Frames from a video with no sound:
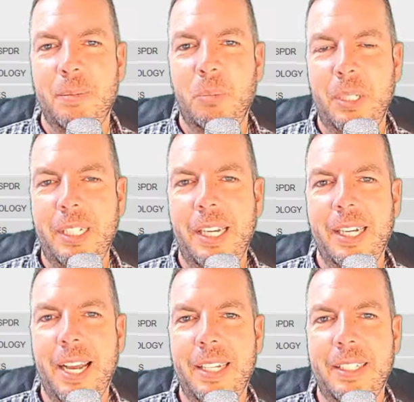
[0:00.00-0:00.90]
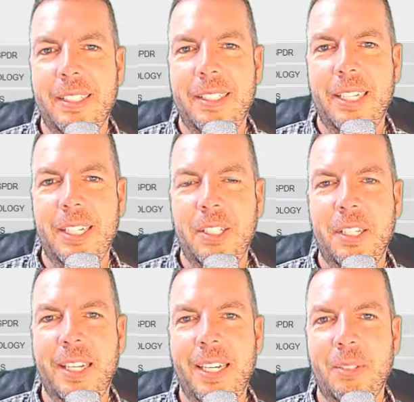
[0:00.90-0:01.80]
Appreciate it, guys. Catch you on
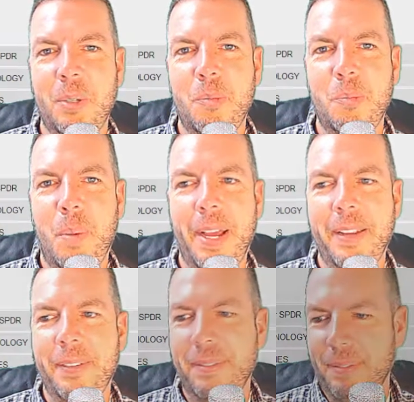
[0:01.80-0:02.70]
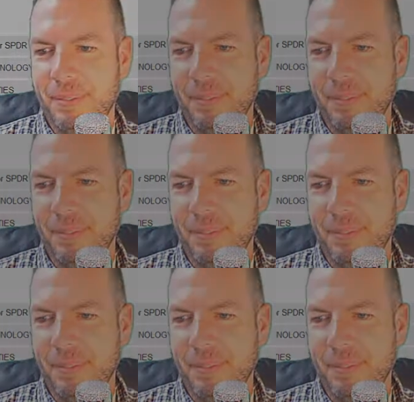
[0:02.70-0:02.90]
the next one. Bye-bye.